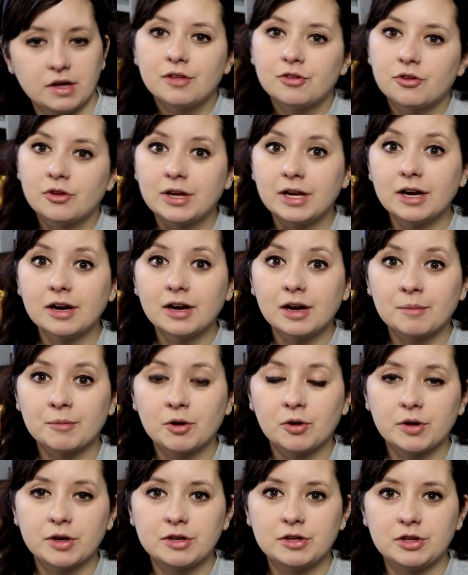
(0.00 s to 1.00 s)
So here I'm
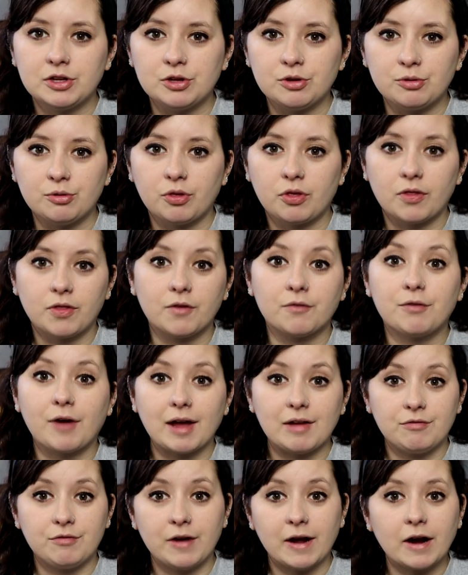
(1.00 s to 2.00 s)
going to use the
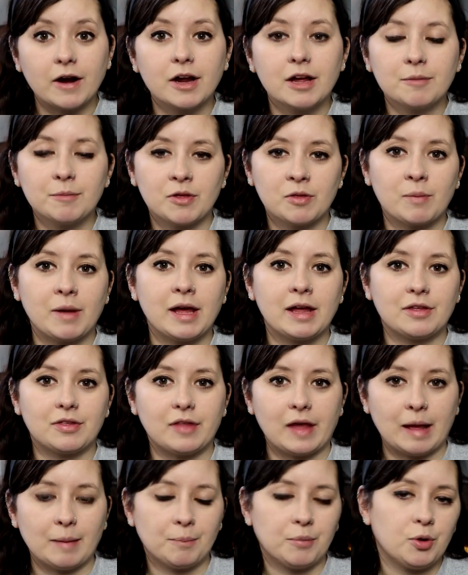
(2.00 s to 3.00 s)
vivarium as my
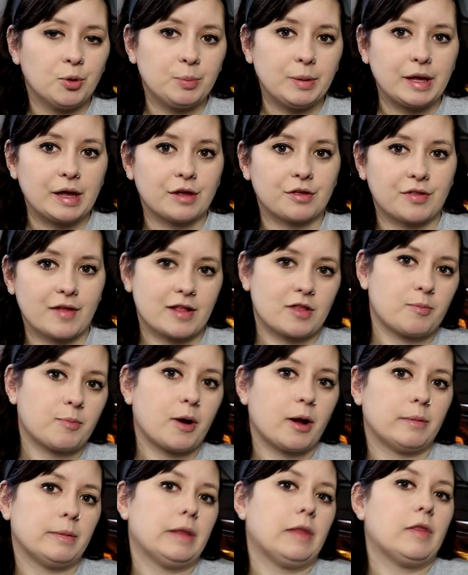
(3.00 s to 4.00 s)
example because that's
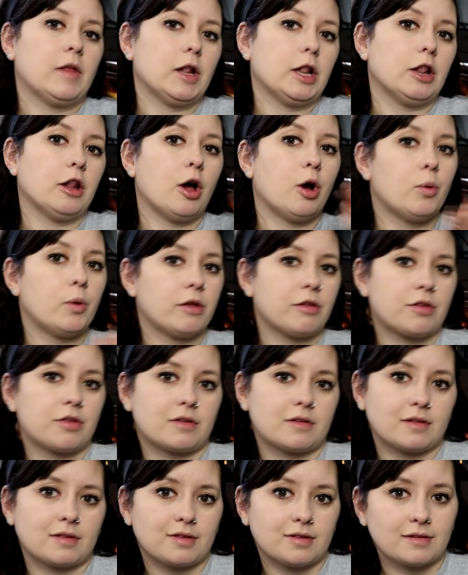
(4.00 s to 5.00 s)
probably the
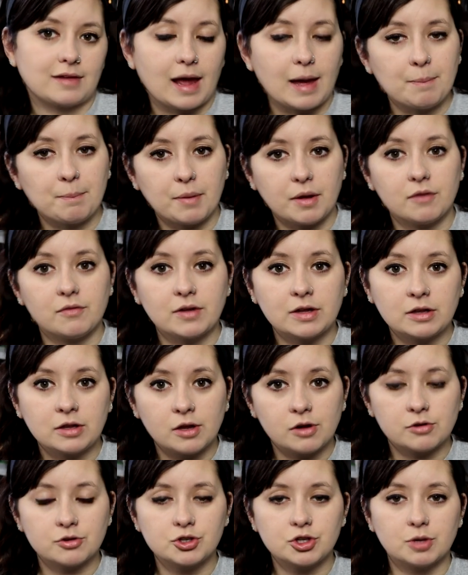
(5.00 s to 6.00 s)
lowest step of
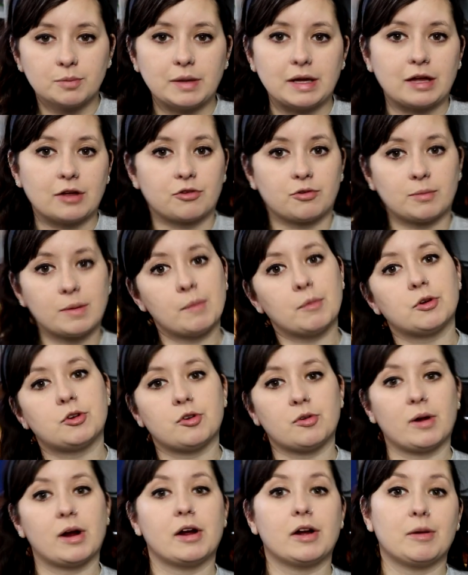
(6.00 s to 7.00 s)
enclosure, because remember,
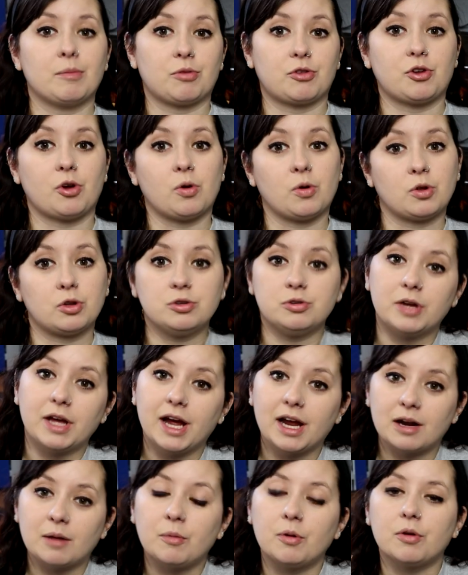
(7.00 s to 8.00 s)
terrariums don't include
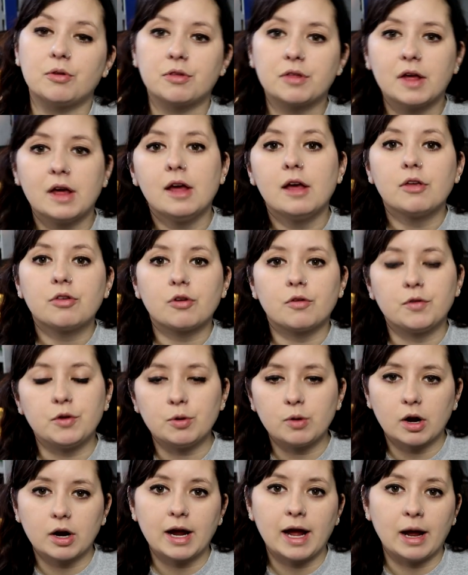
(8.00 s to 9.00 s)
animals. So if
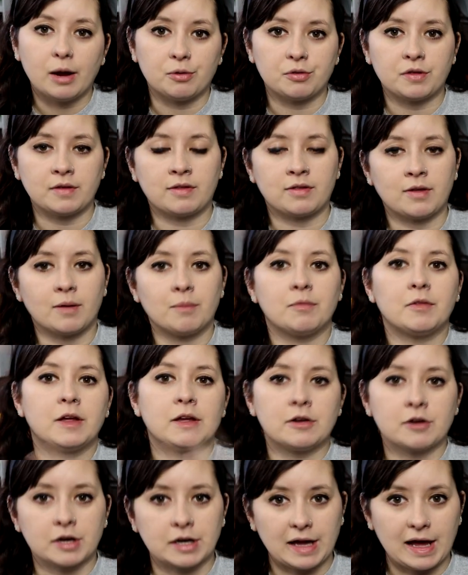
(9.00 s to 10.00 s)
you are housing
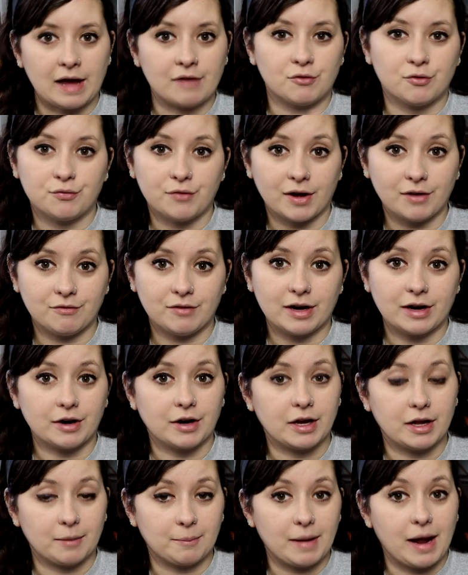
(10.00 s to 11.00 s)
something, you're gonna have a
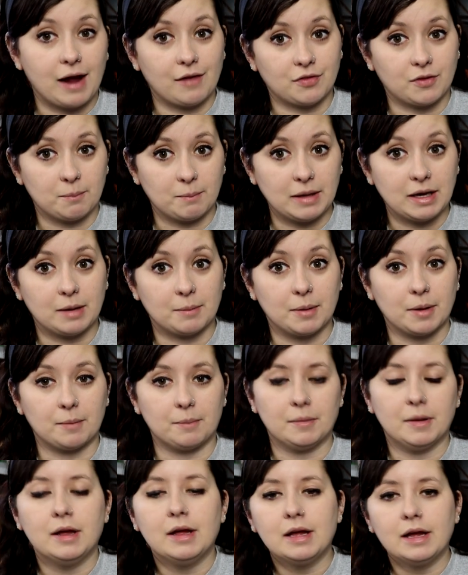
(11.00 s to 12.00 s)
vivarium at the
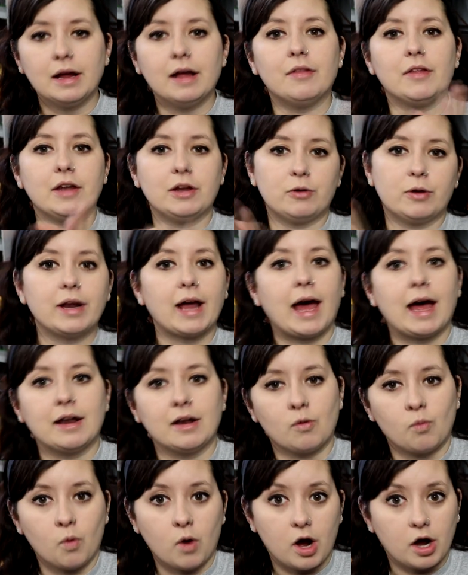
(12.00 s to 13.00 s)
minimum, and then you could add
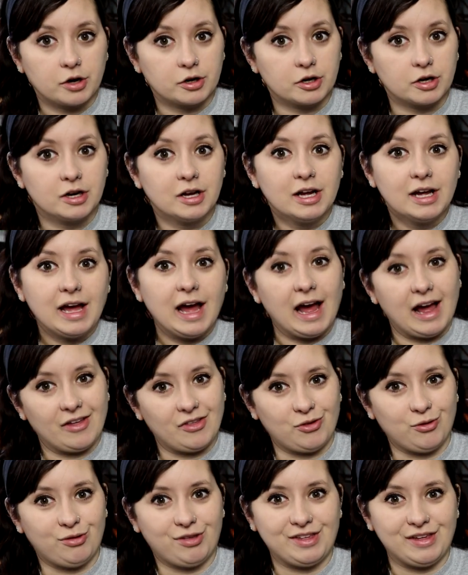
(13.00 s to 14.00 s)
in water
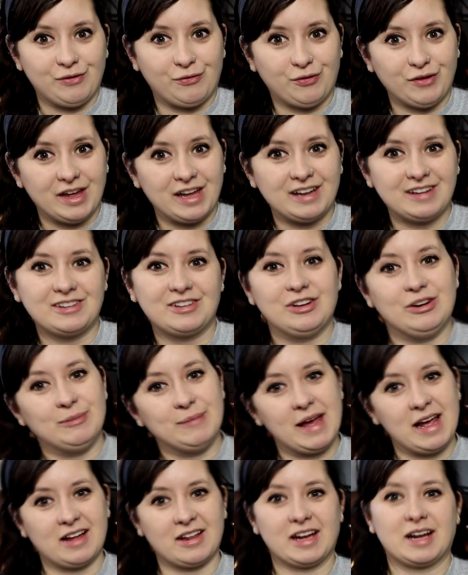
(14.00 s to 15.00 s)
as you see fit to
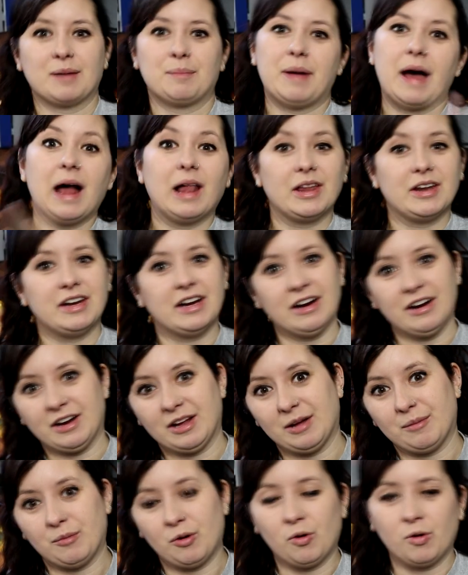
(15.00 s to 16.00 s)
make like a
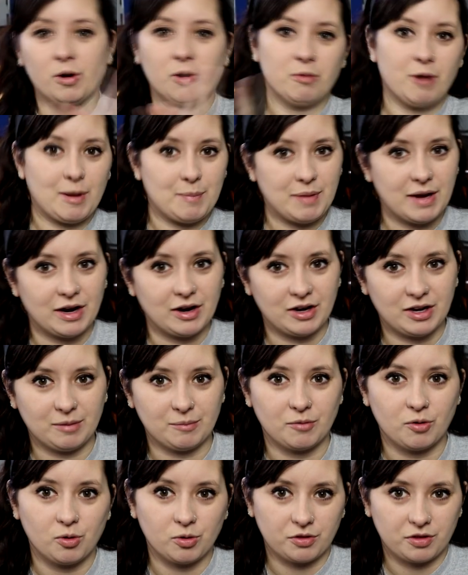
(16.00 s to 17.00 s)
paludarium or a
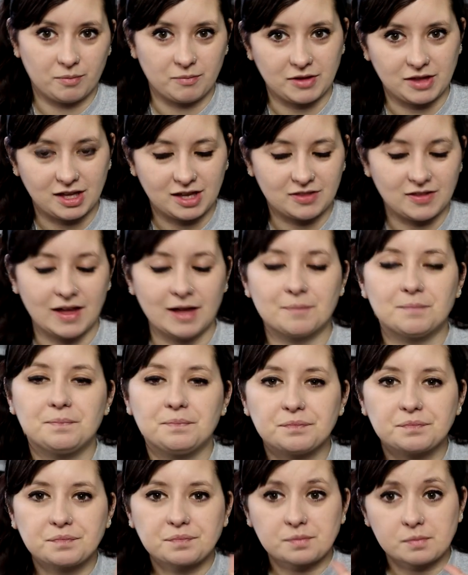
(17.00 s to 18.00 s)
riparium or something like that.
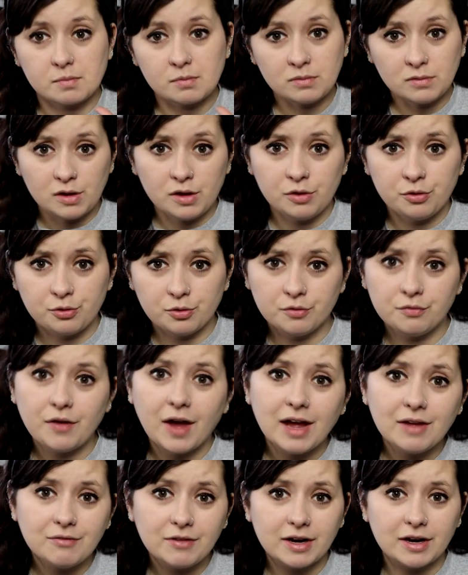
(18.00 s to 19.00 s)
So a
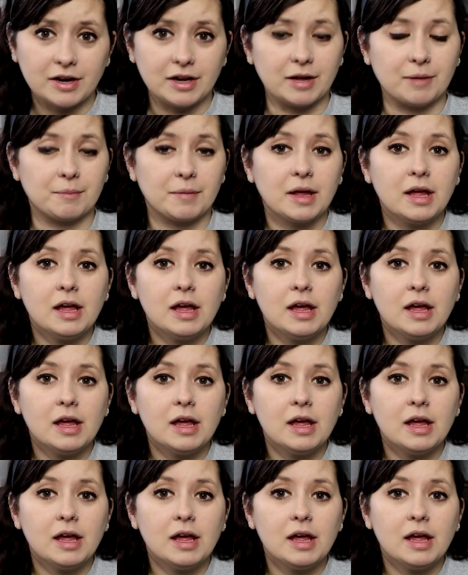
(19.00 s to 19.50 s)
vivarium.